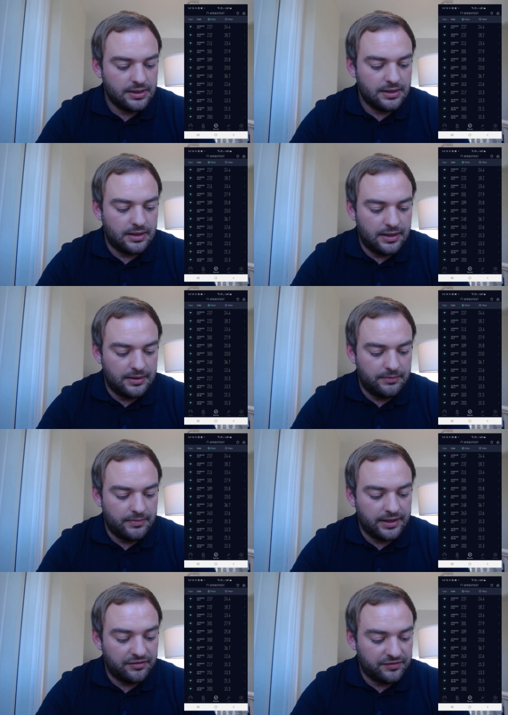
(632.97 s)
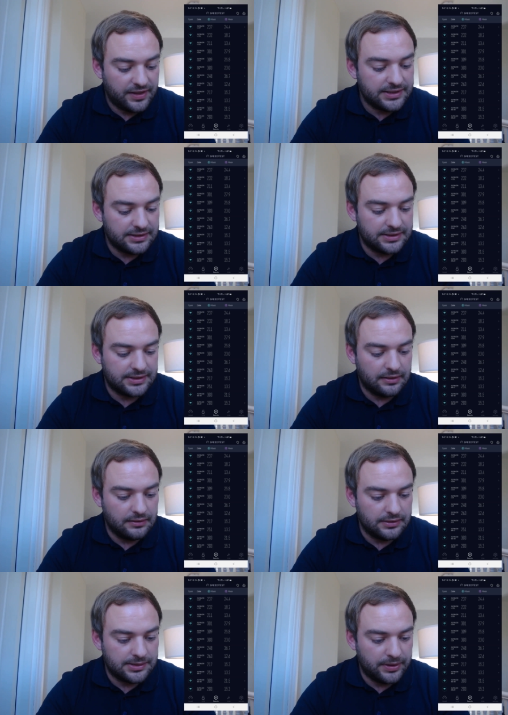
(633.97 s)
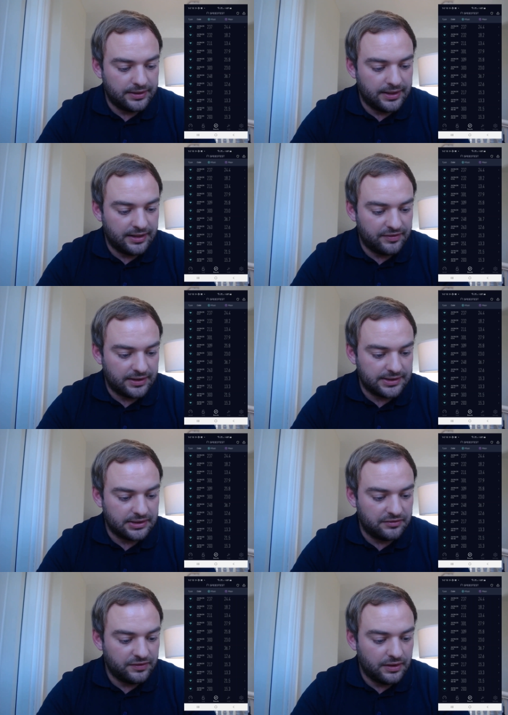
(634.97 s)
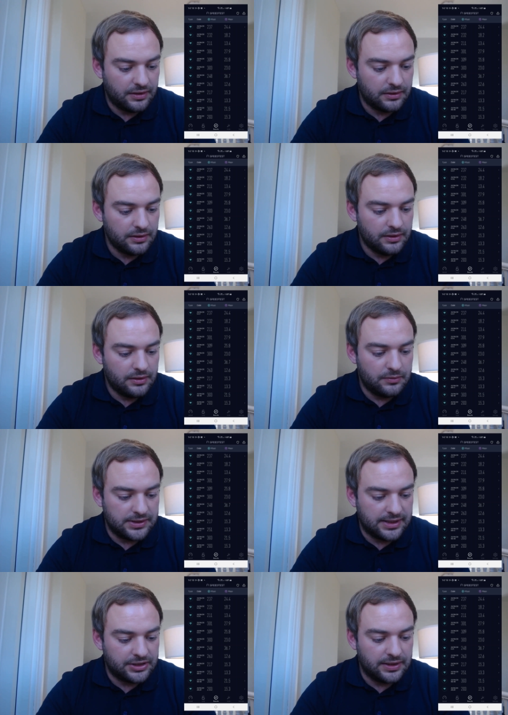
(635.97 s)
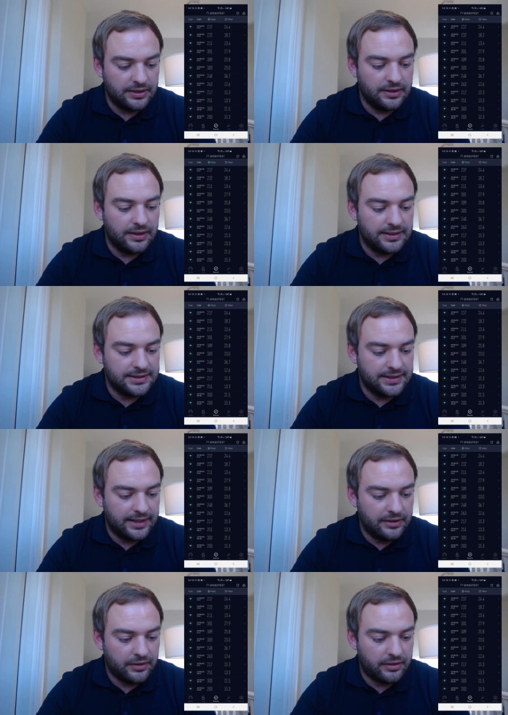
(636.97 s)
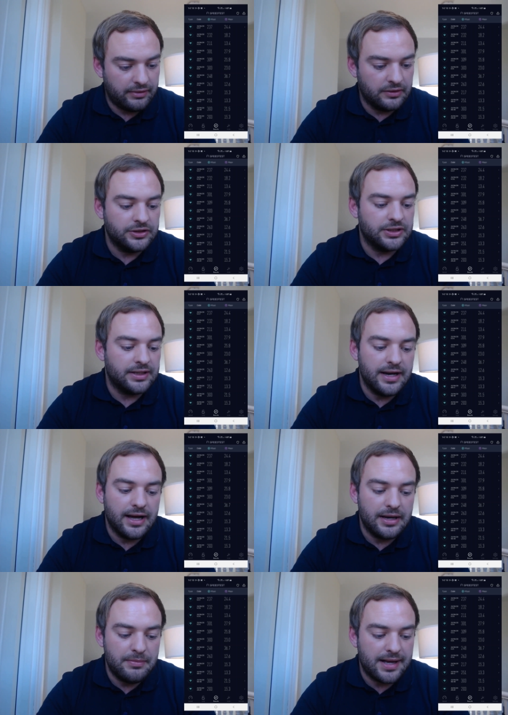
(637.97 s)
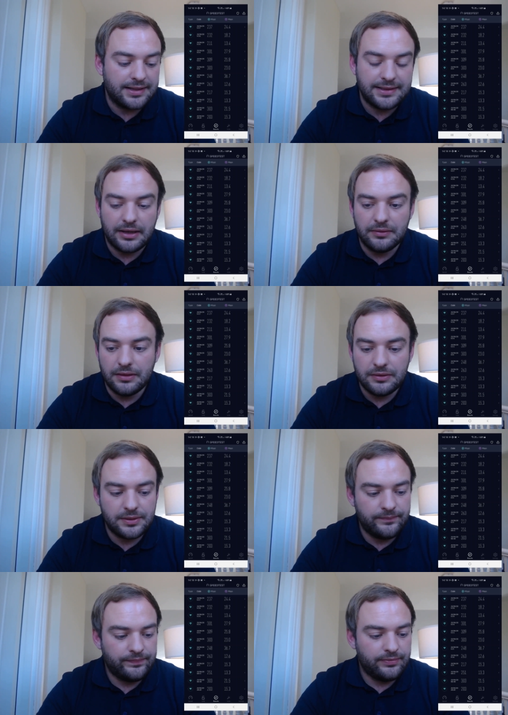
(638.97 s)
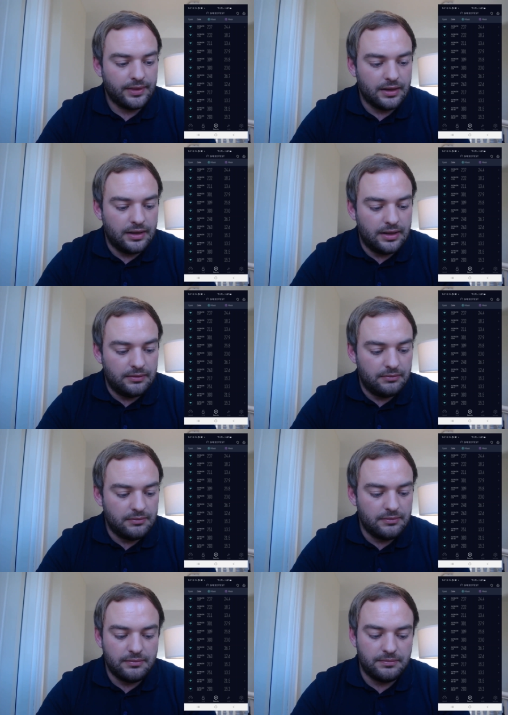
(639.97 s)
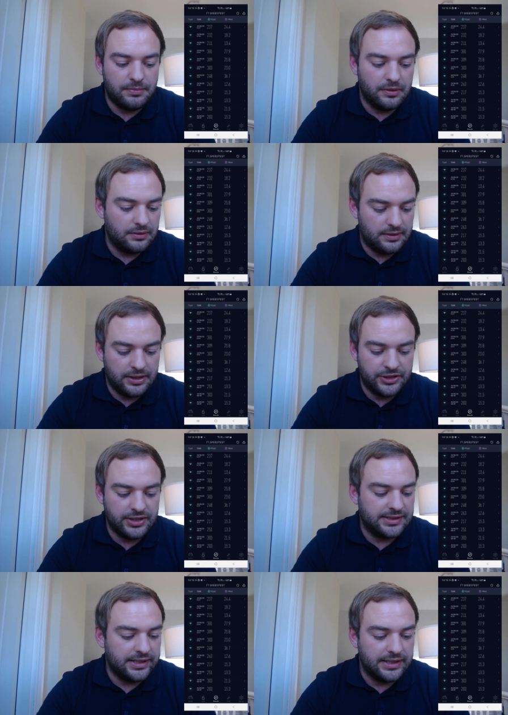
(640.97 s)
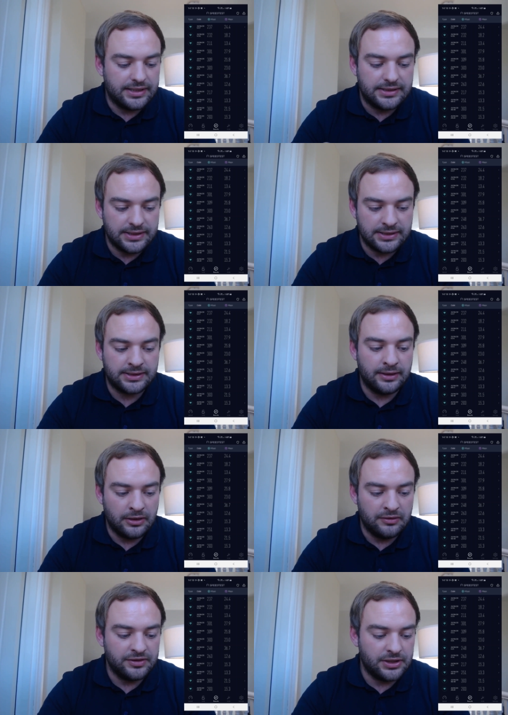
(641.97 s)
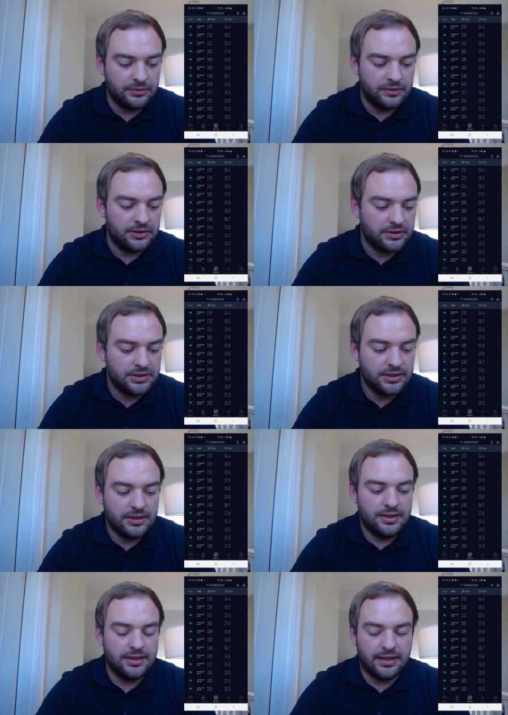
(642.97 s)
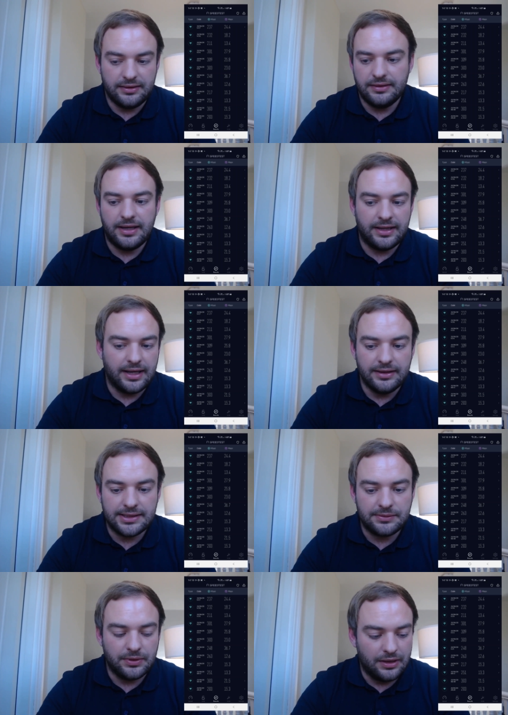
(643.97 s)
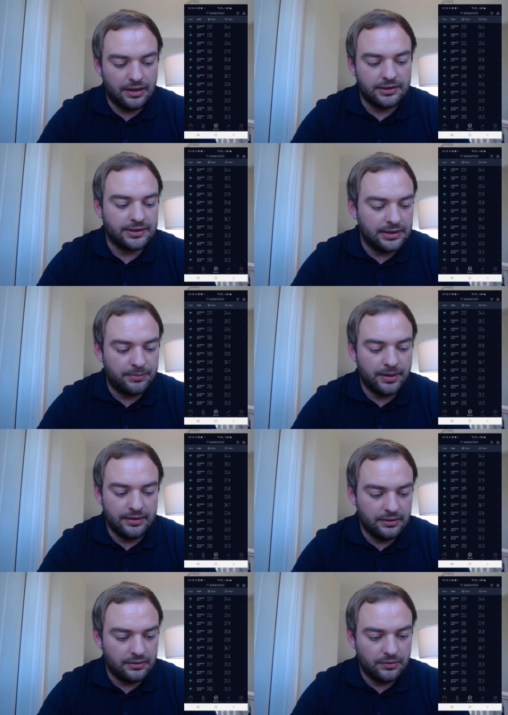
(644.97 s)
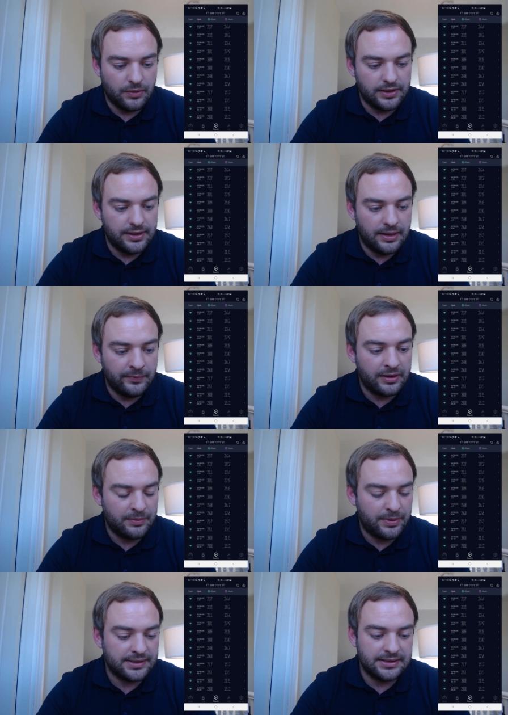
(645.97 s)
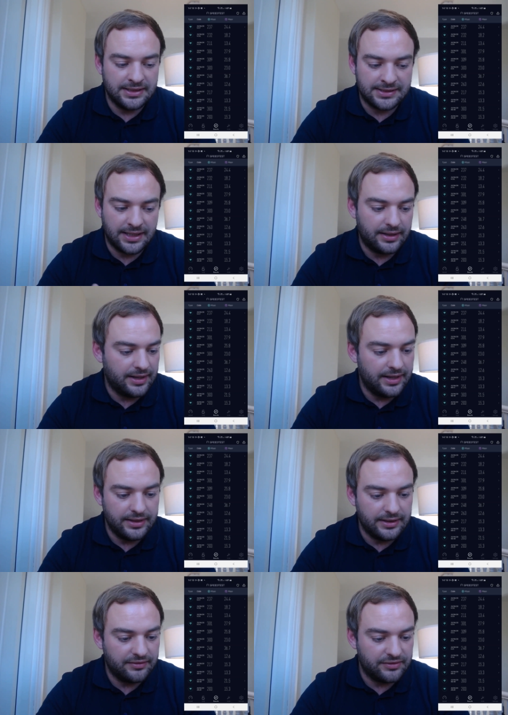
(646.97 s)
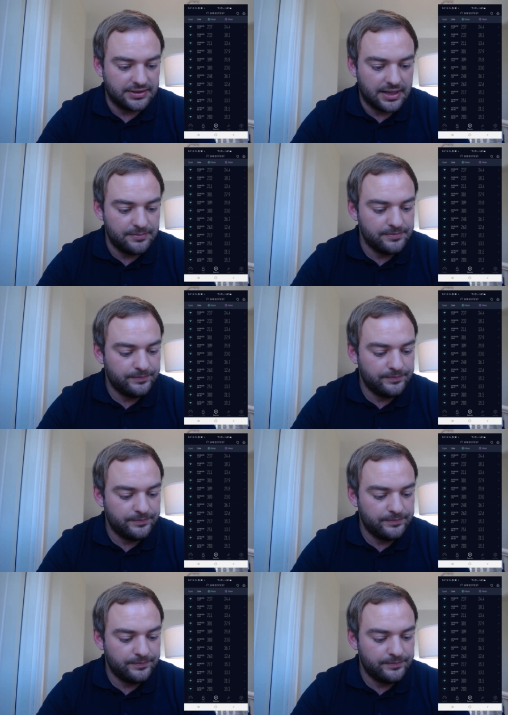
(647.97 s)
And the fastest download speed that I've had so far was actually earlier today at 309 meg download. But as you can see, consistently over 200. And again, this will largely depend on what the network capacity is like at any given time.